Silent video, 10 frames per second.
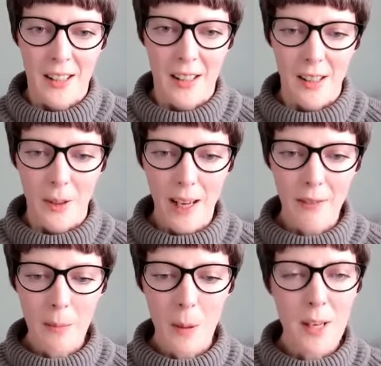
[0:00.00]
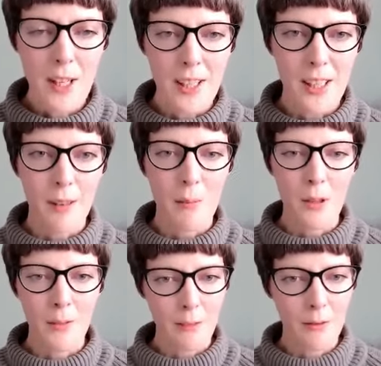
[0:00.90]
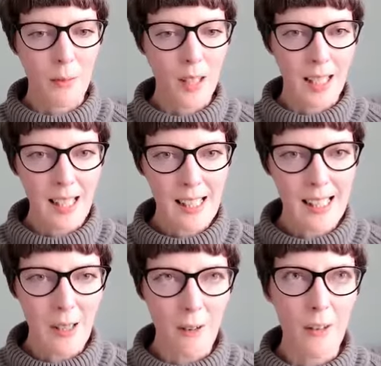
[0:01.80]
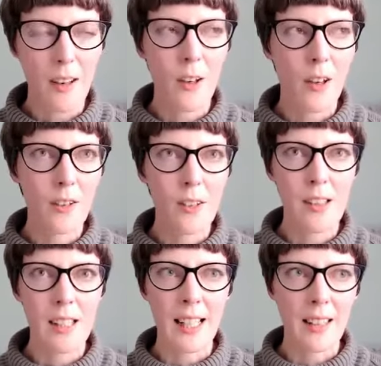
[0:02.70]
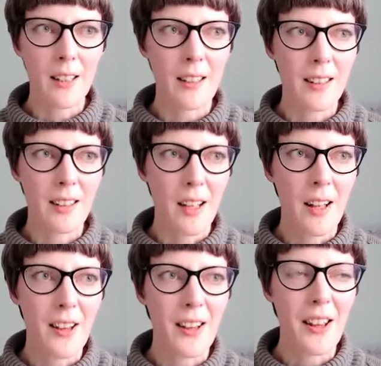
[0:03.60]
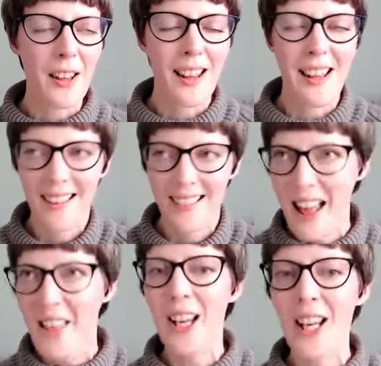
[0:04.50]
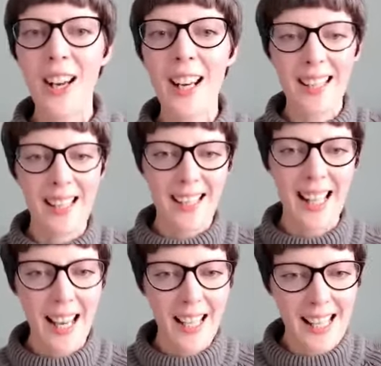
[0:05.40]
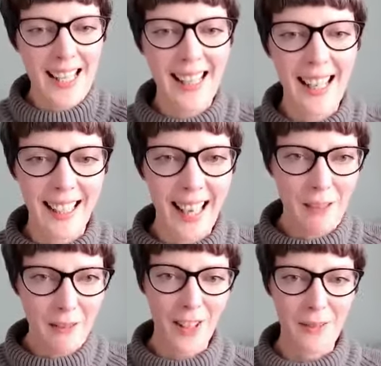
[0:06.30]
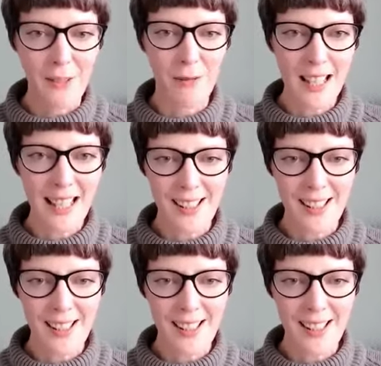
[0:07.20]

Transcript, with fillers: So having permission to remove that from her list, honestly, that the lightness and the energy that that gave her was really